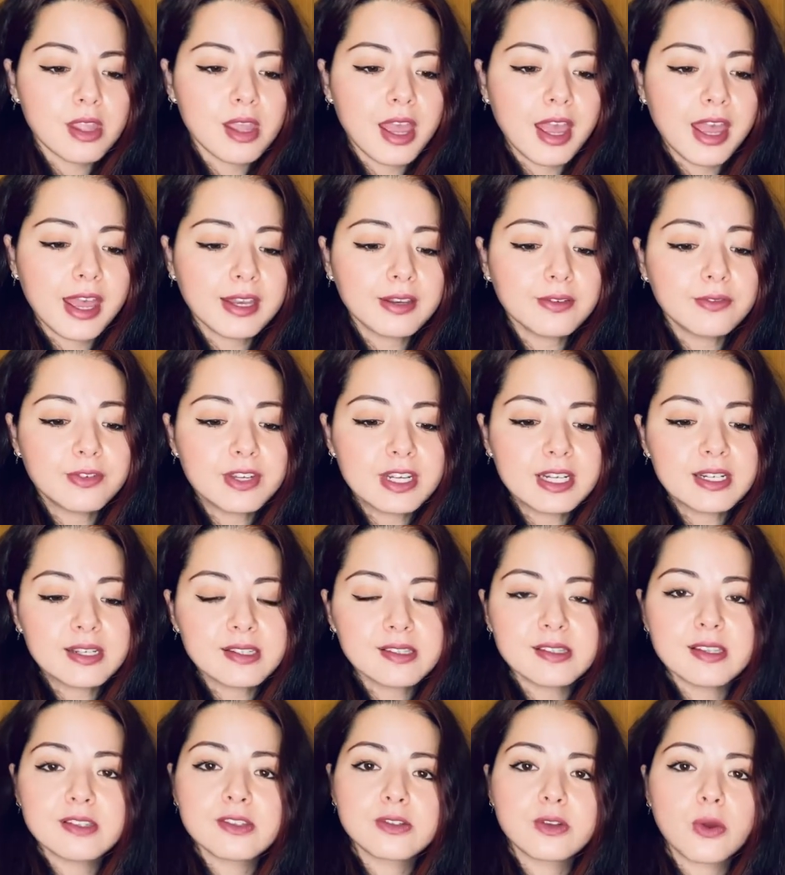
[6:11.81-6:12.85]
And
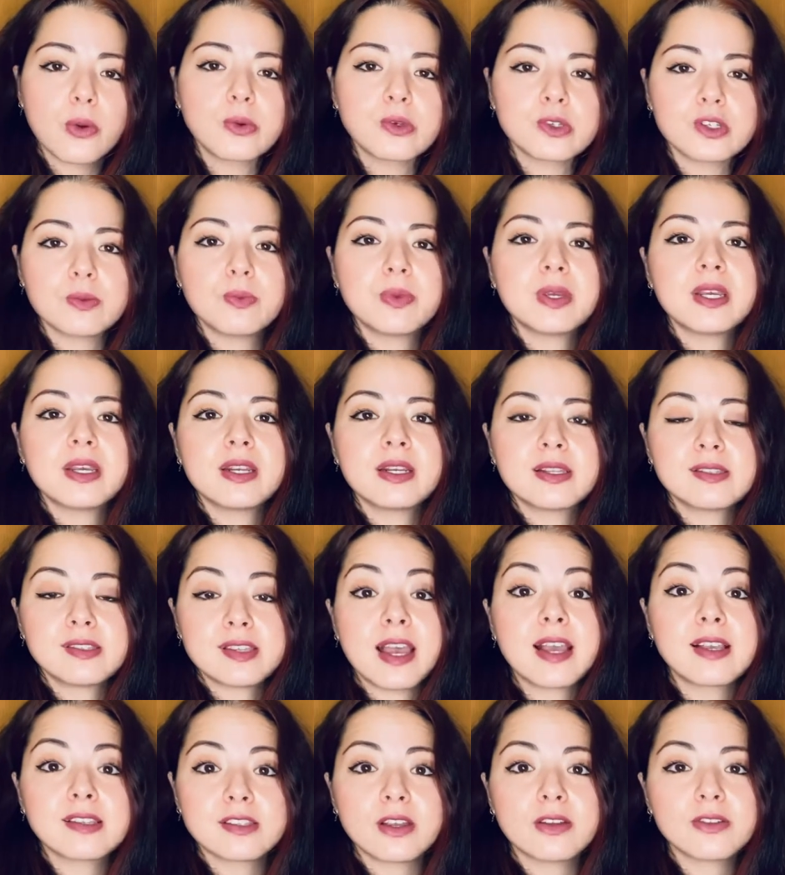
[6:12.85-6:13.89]
Venus is known to be in its
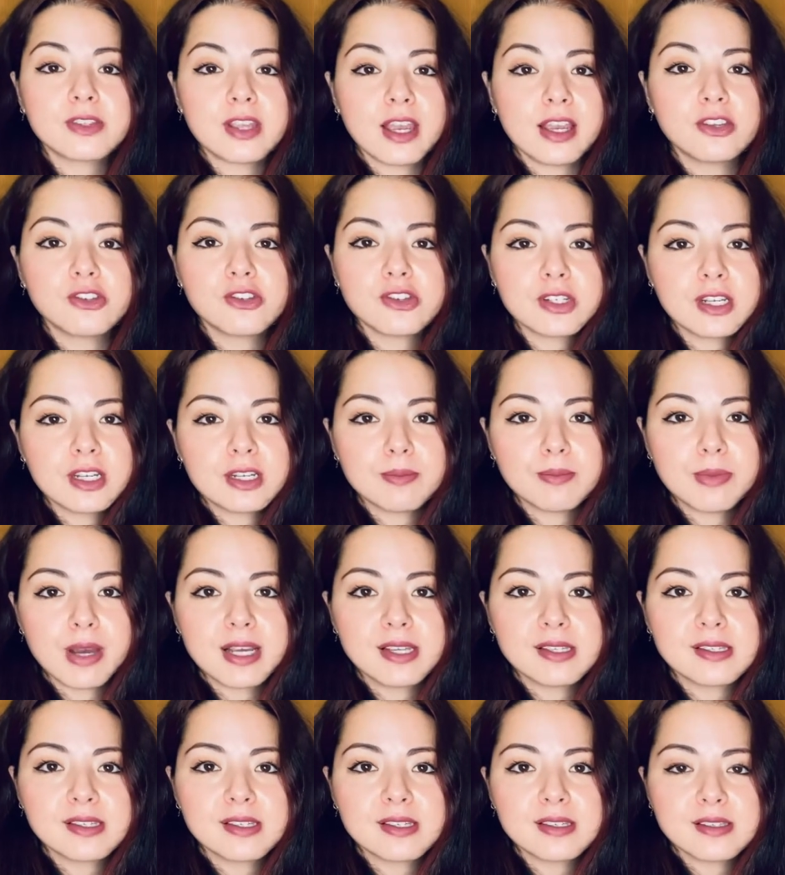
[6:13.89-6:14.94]
exaltation in
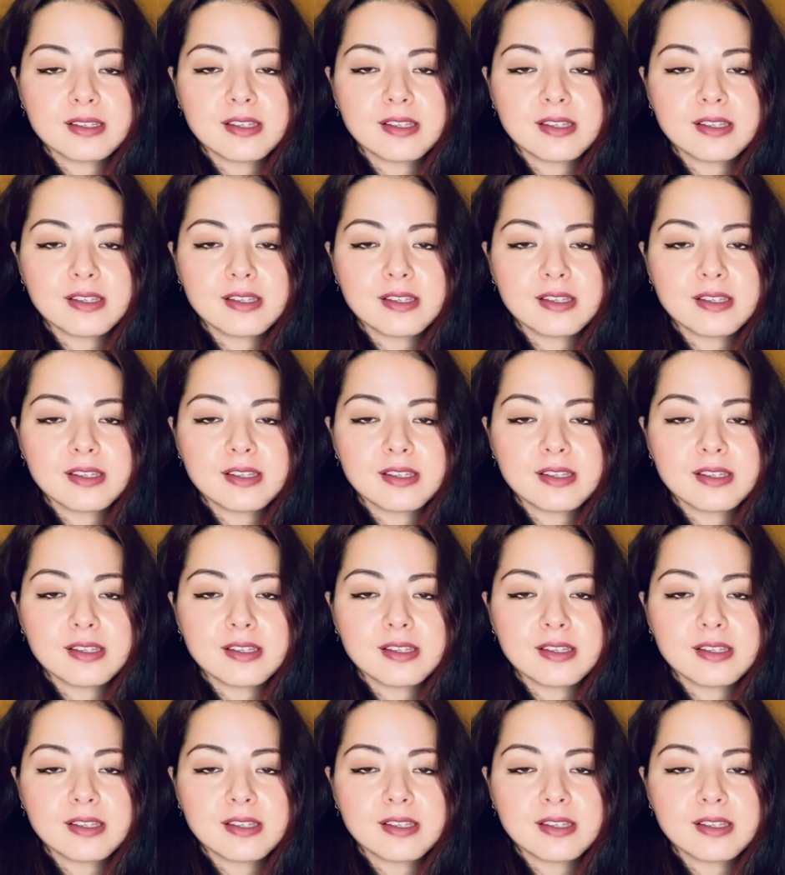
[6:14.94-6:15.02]
Pisces.